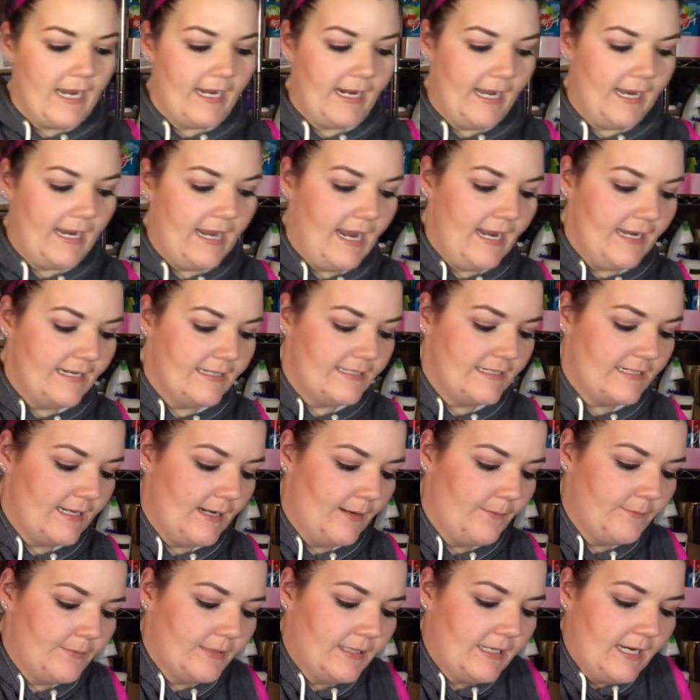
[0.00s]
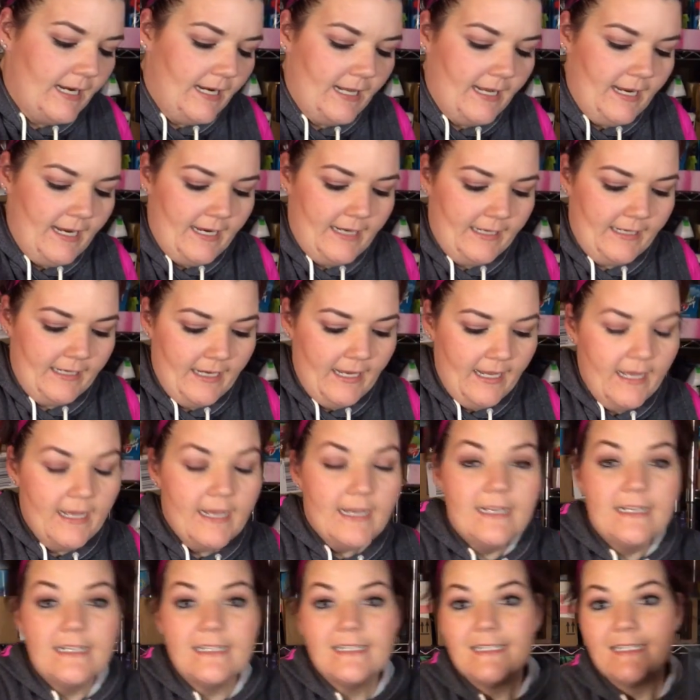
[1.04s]
and I ended up getting
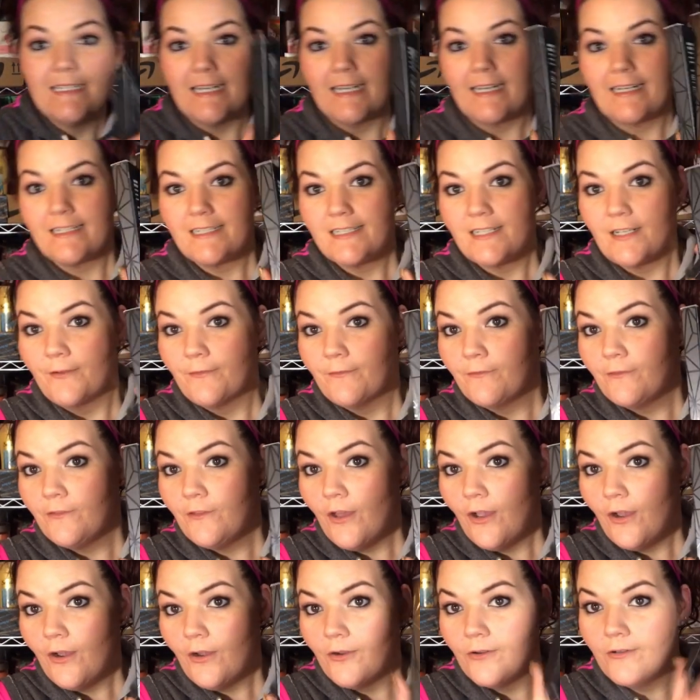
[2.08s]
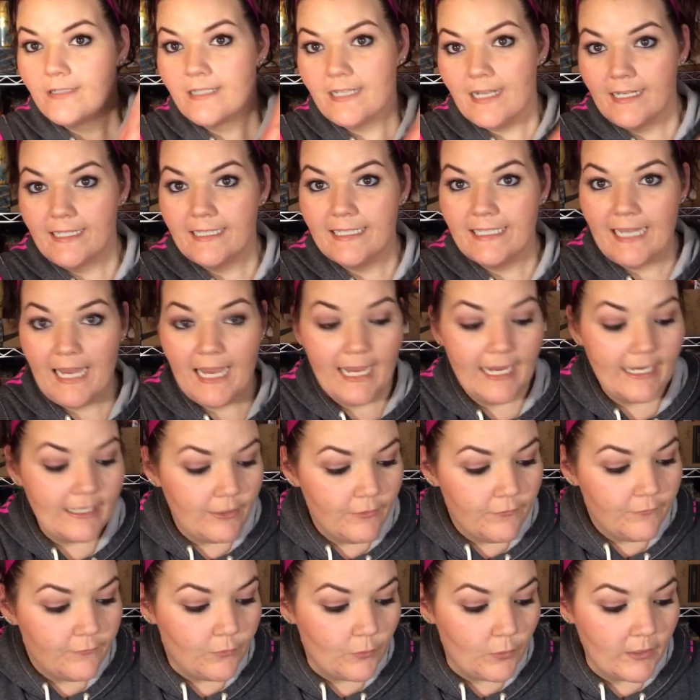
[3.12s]
six of those, again,
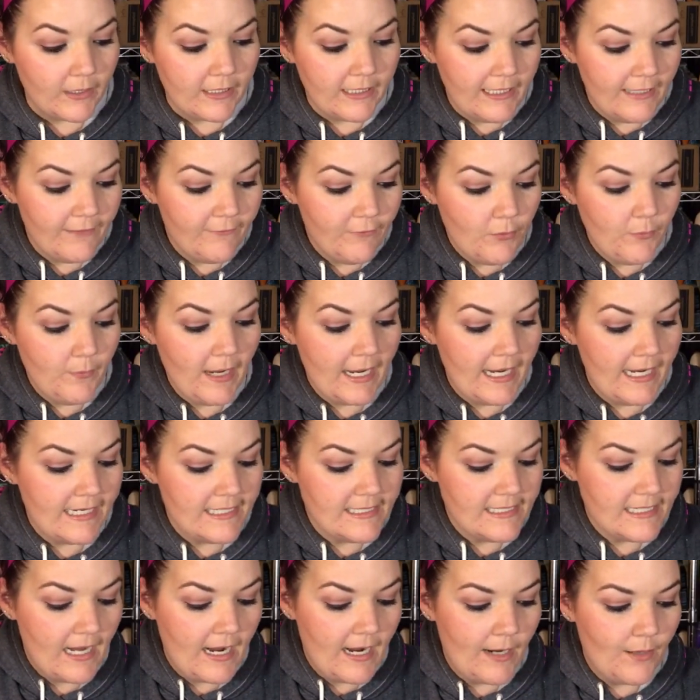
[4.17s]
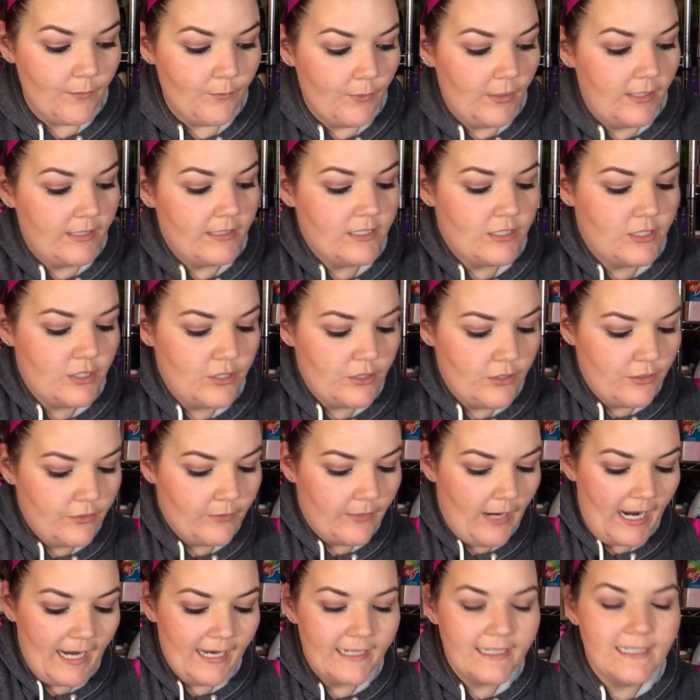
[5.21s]
for giveaways. I
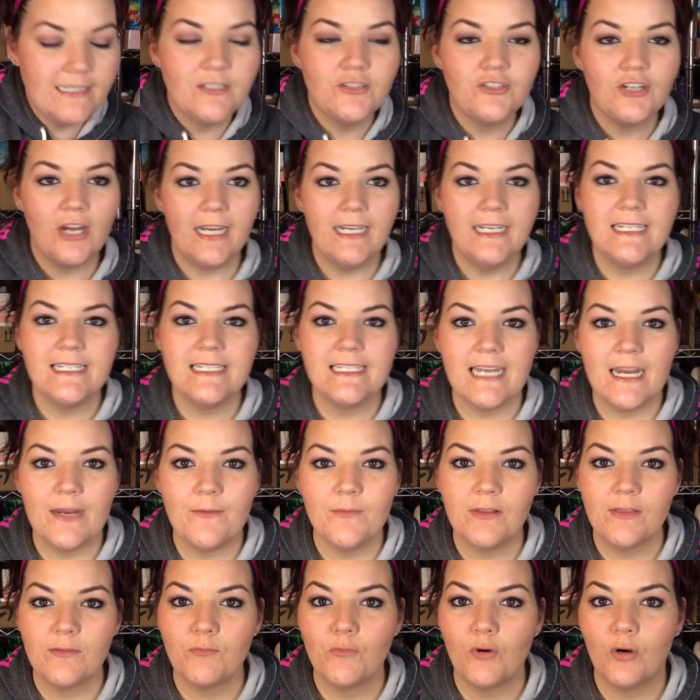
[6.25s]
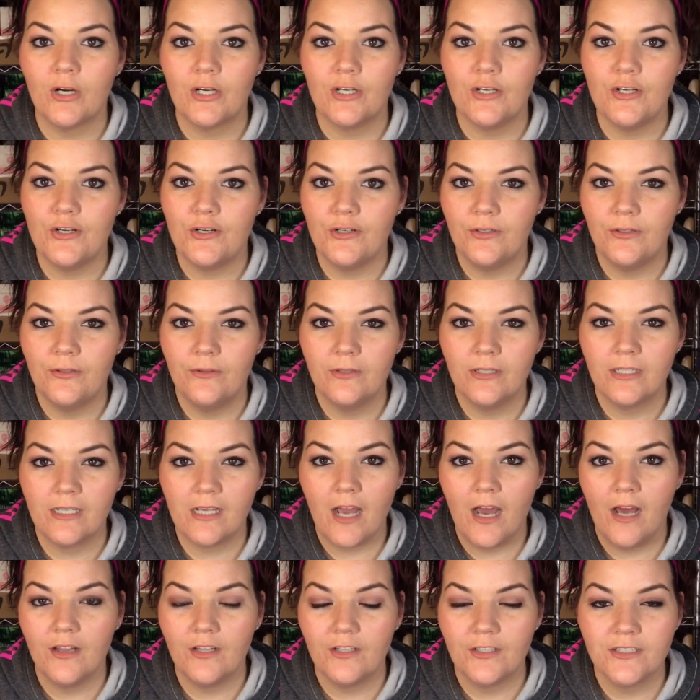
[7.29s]
tried to stay with more nude
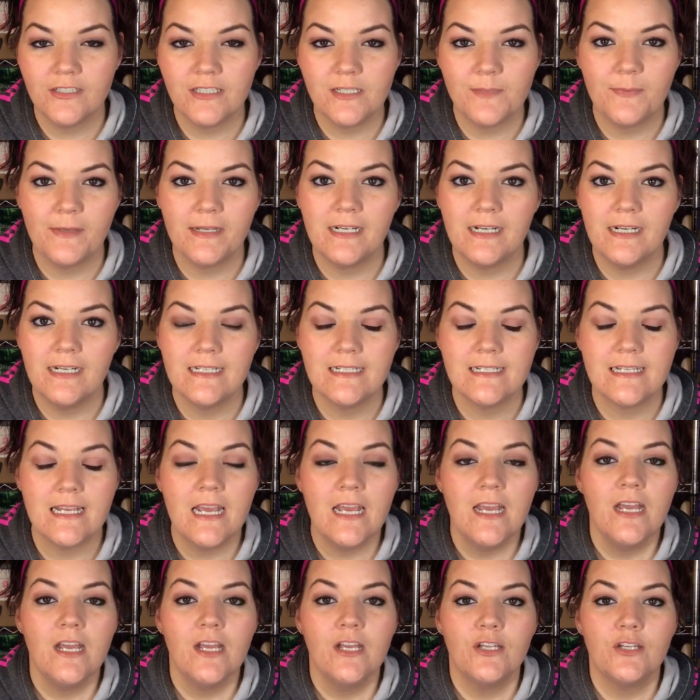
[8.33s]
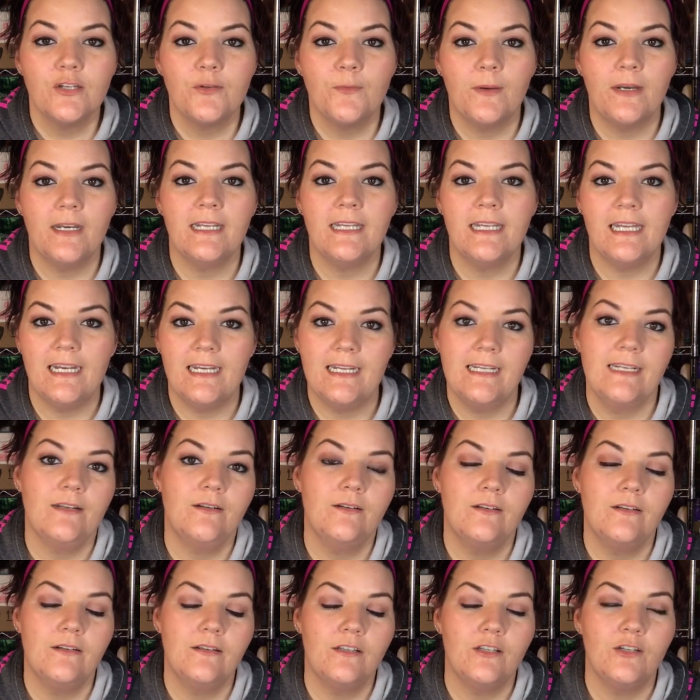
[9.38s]
colors because you want to get it,
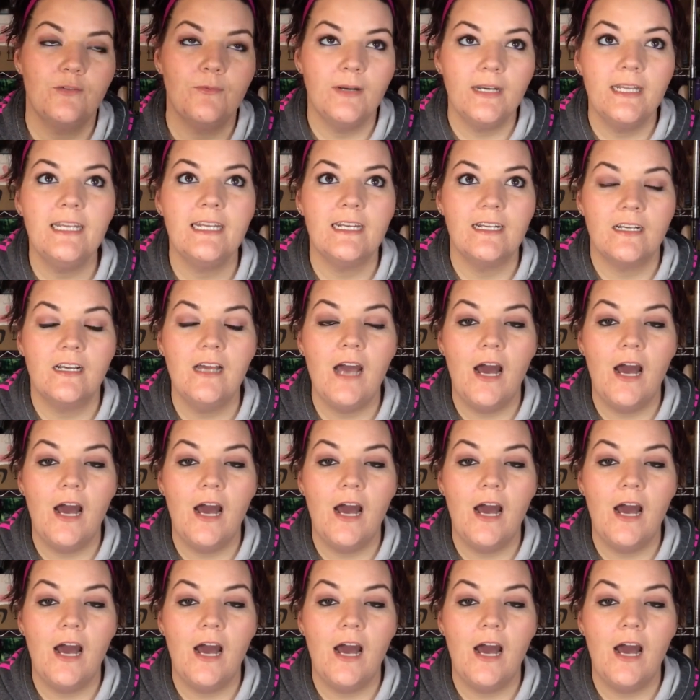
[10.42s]
you want to get a